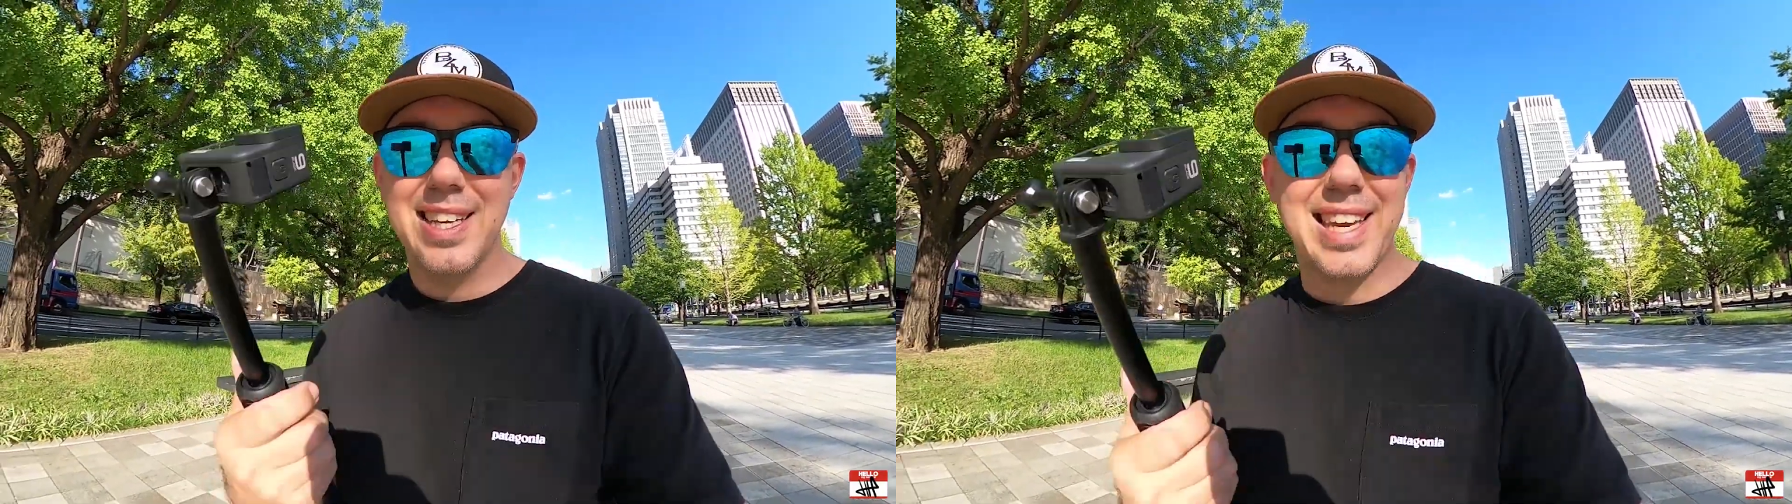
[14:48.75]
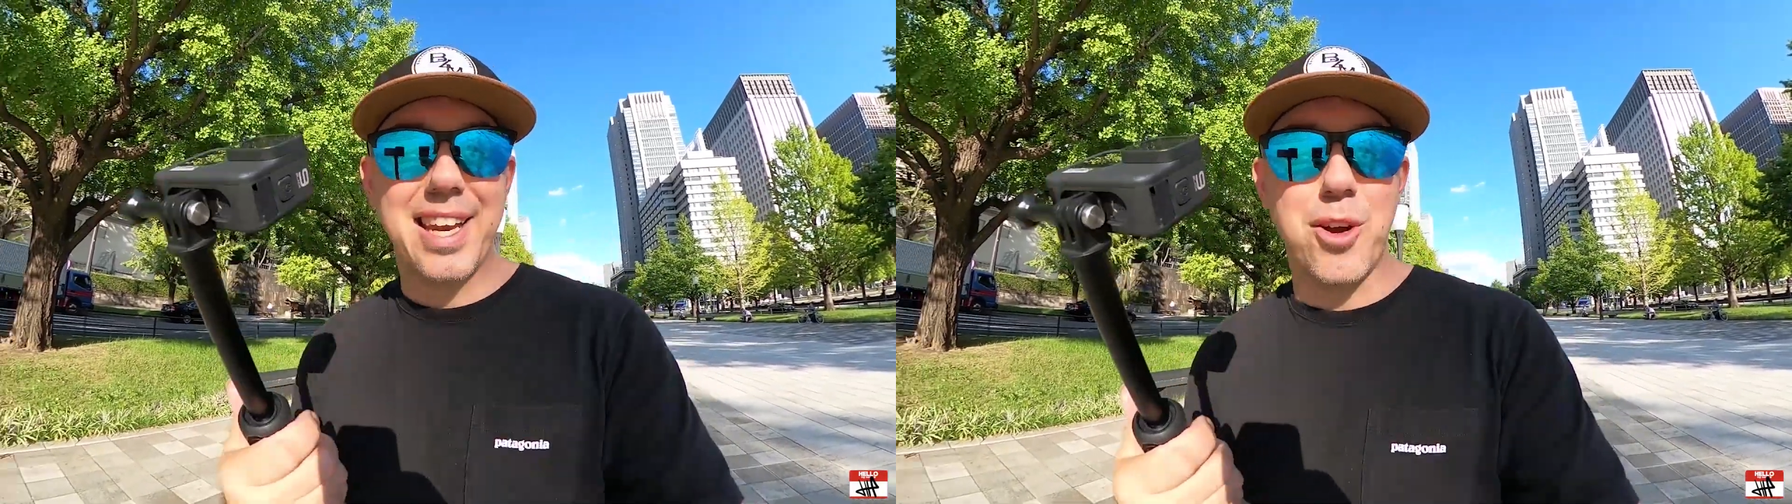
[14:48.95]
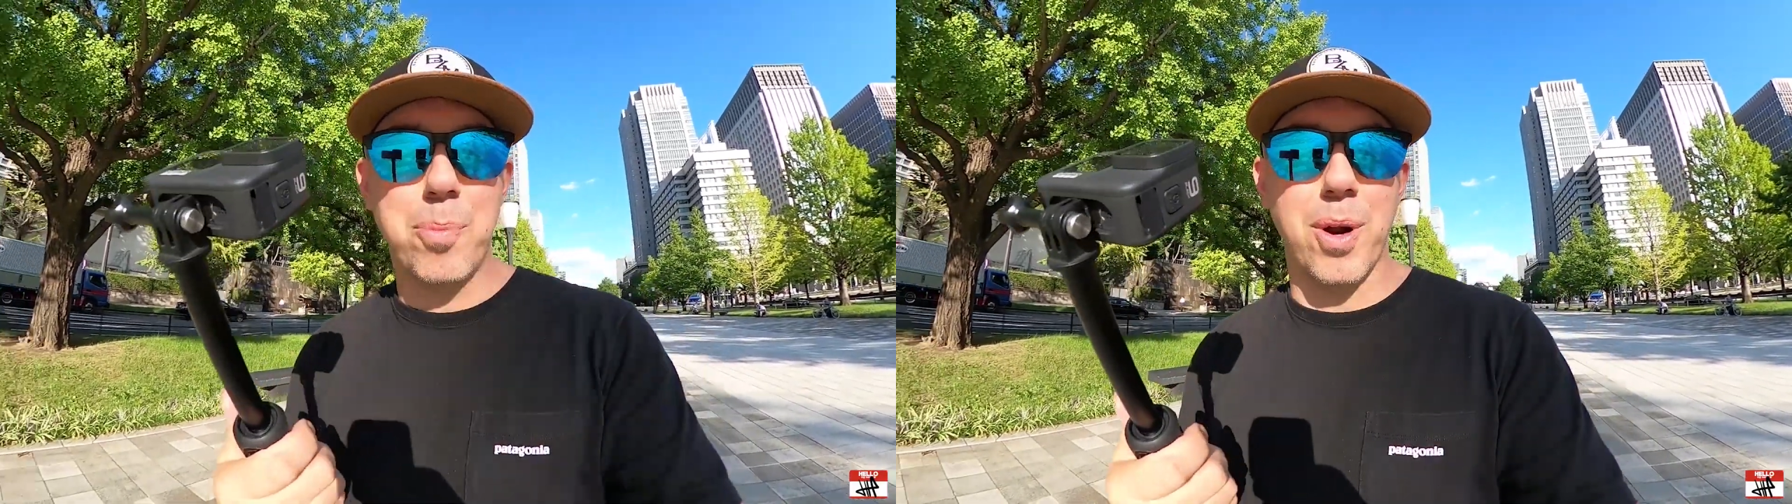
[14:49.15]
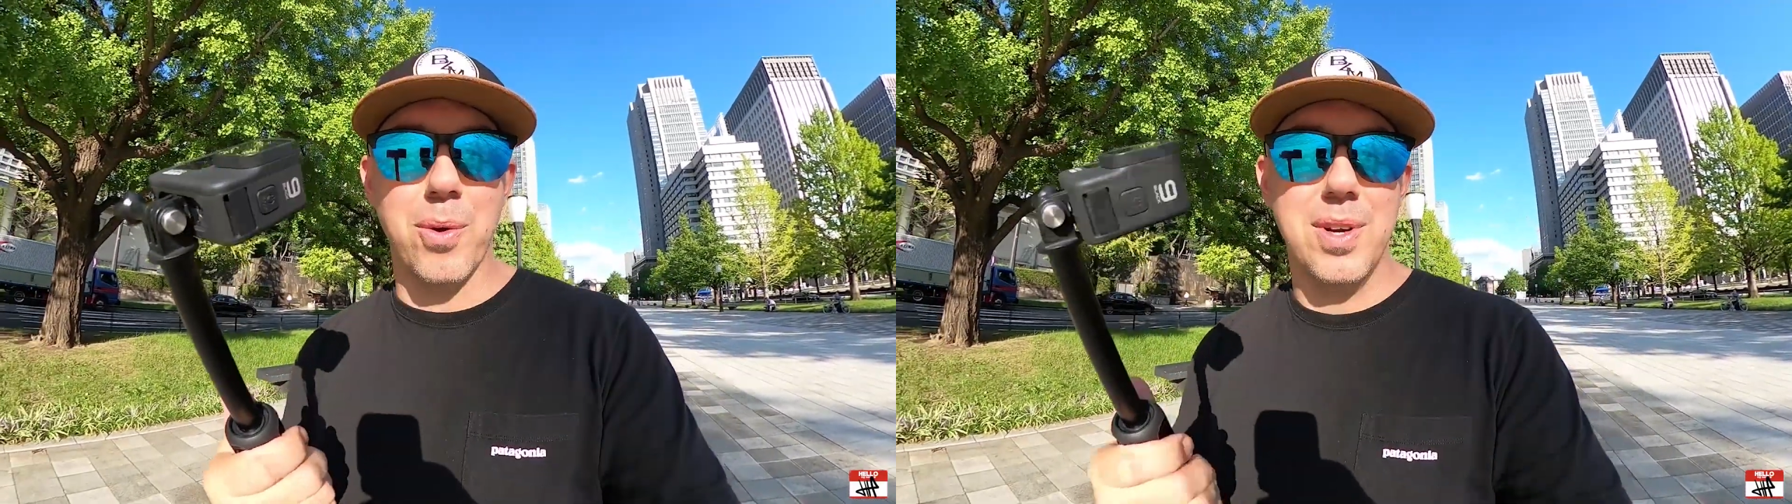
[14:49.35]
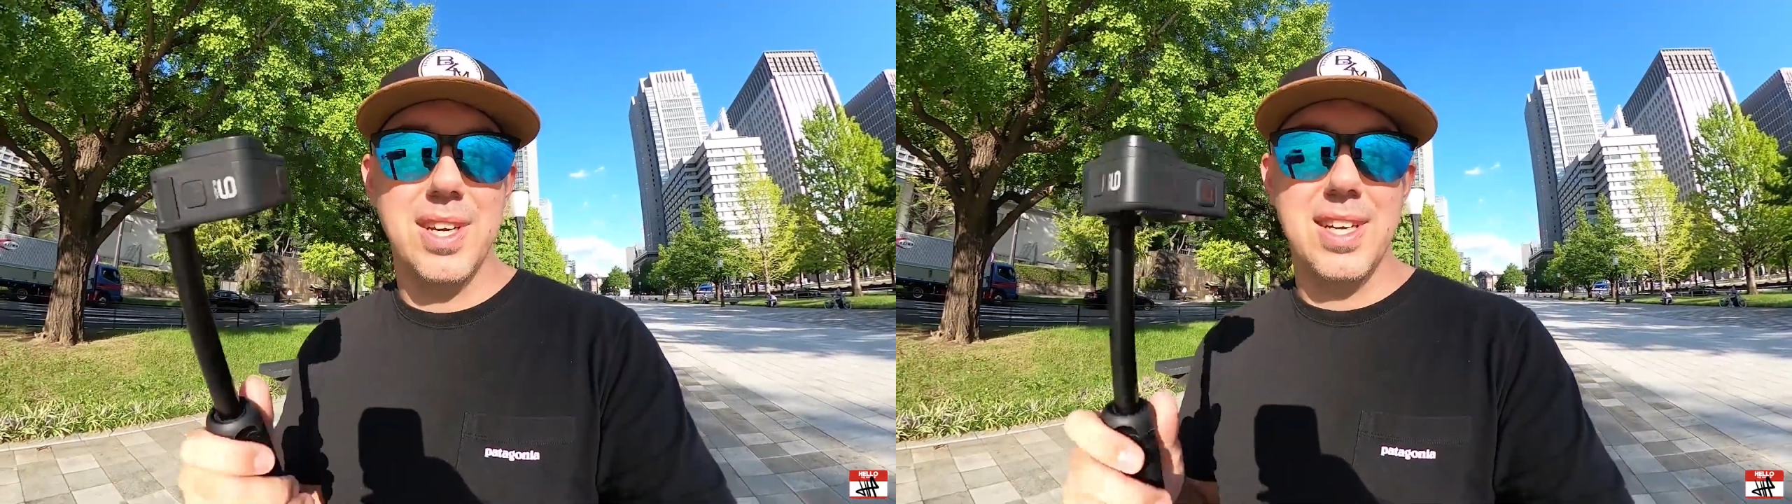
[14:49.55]
get a
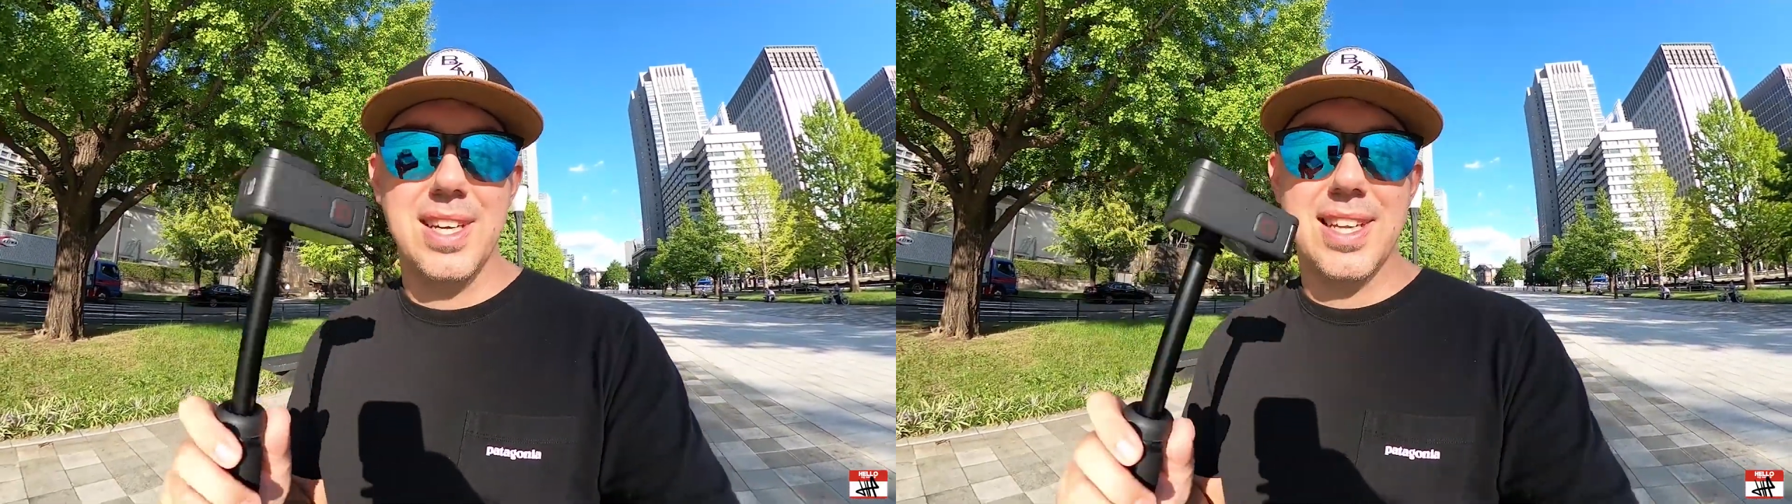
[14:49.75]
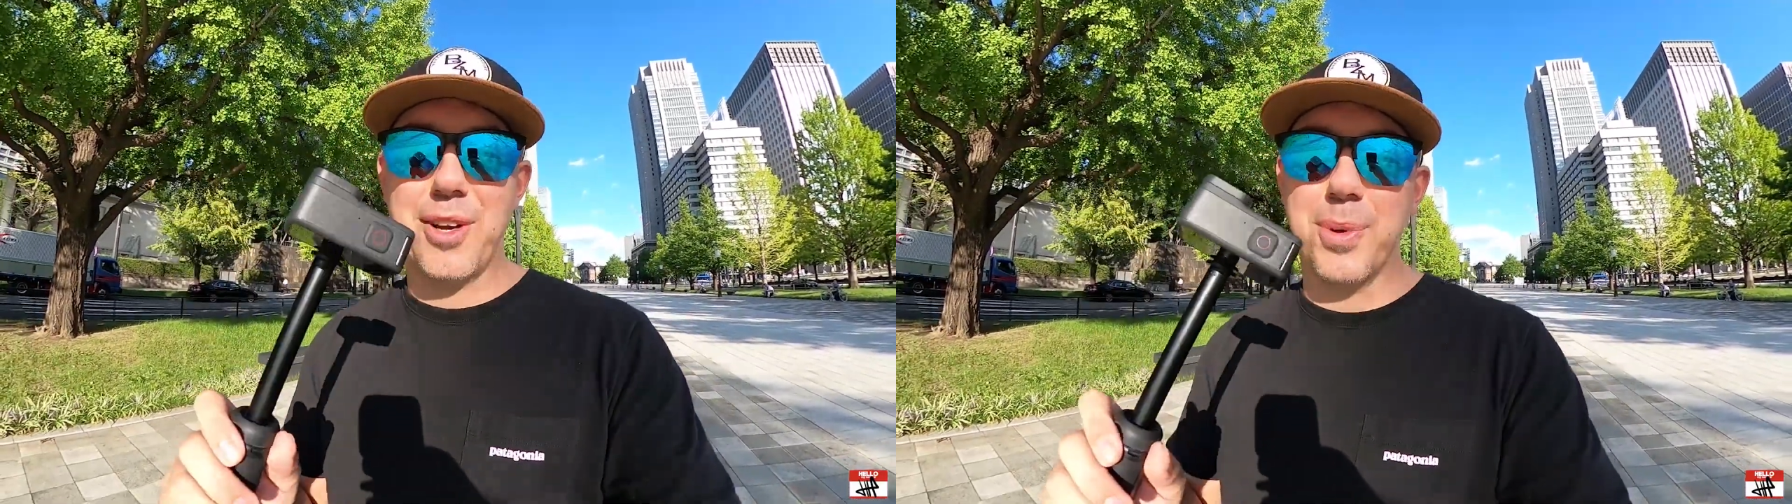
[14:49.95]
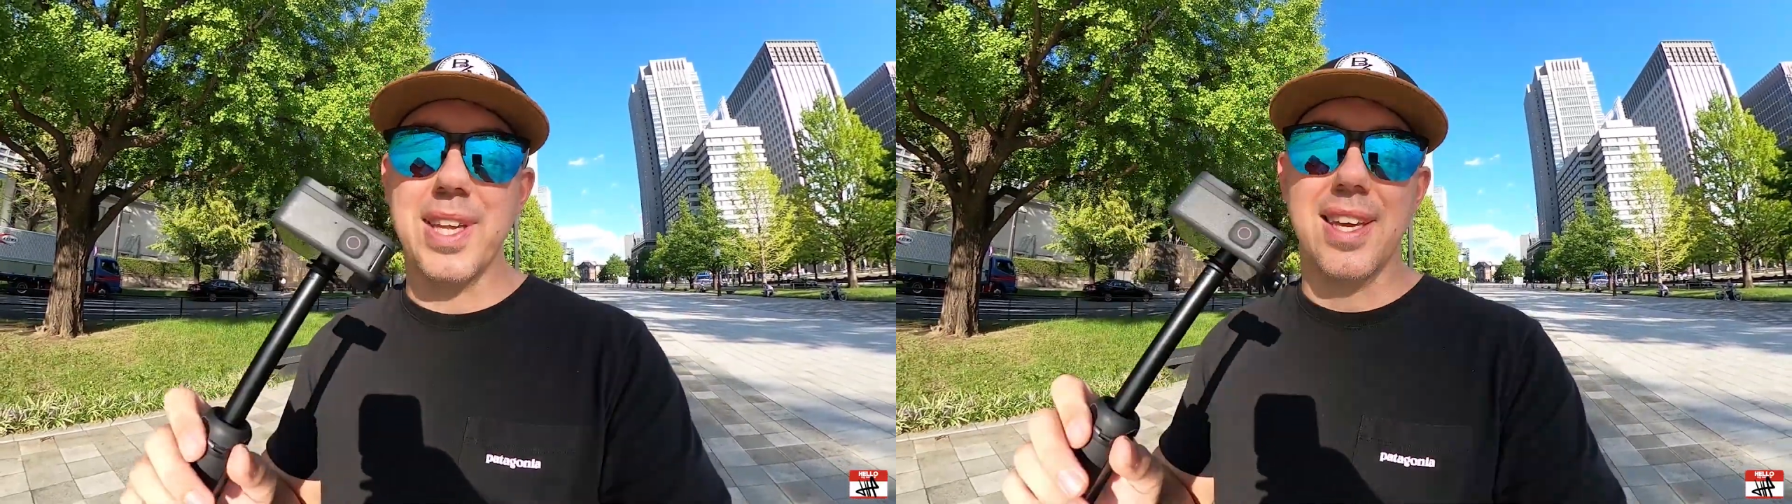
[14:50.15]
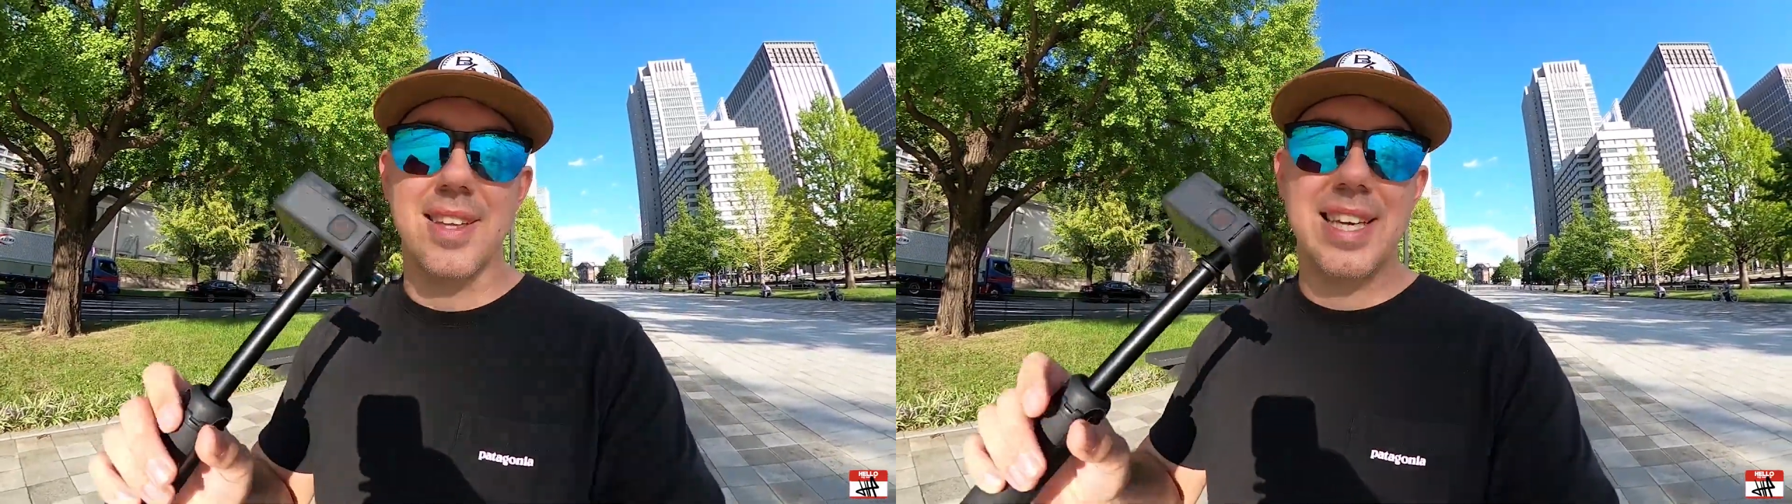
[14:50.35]
GoPro. Like really,